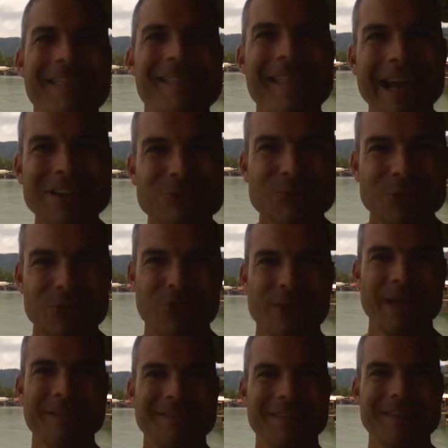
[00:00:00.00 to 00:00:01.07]
That's what
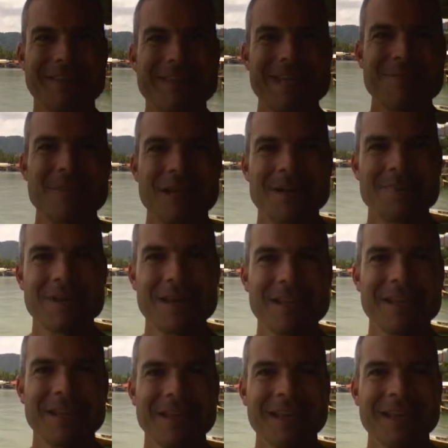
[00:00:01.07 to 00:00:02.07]
creates the demon in me